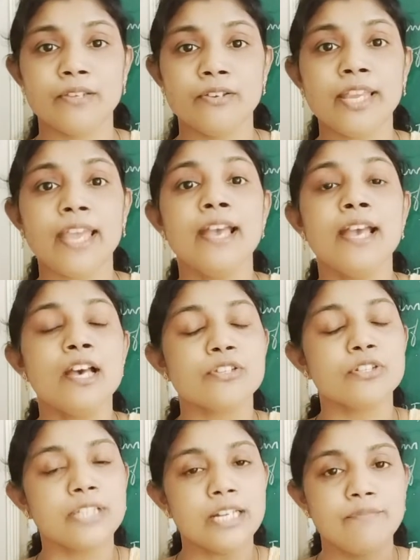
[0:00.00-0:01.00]
Okay,
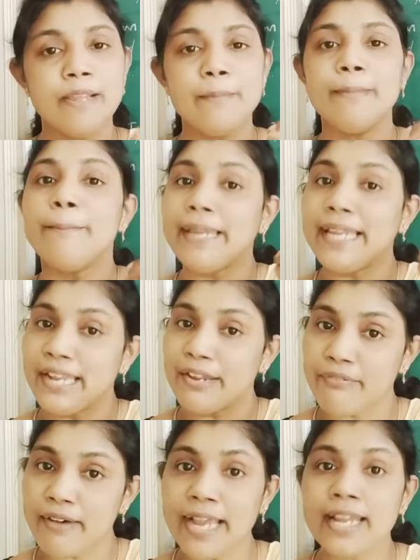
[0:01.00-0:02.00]
so that way maybe in a
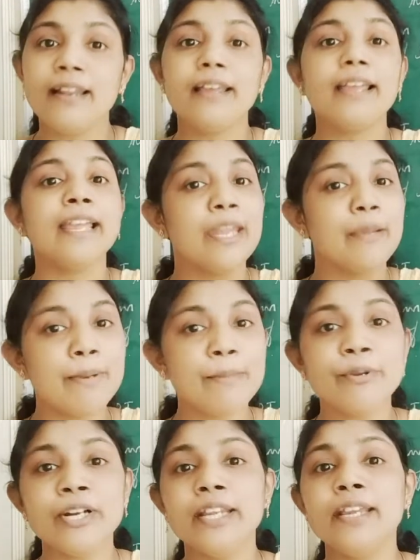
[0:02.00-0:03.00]
file, in a
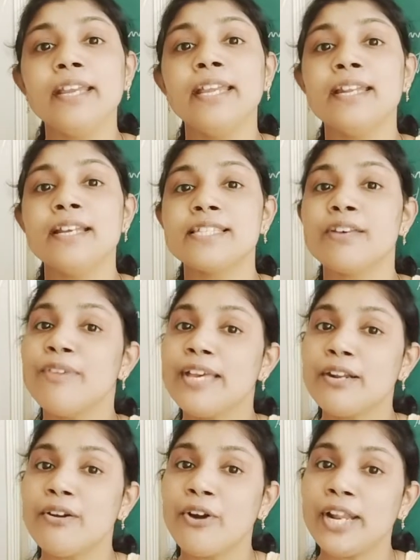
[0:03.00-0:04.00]
memory, in a
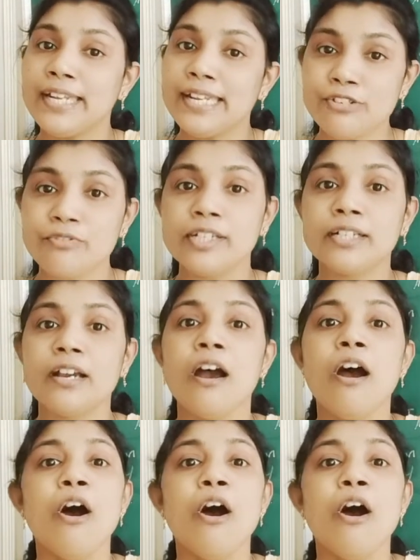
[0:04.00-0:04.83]
somewhere on a network,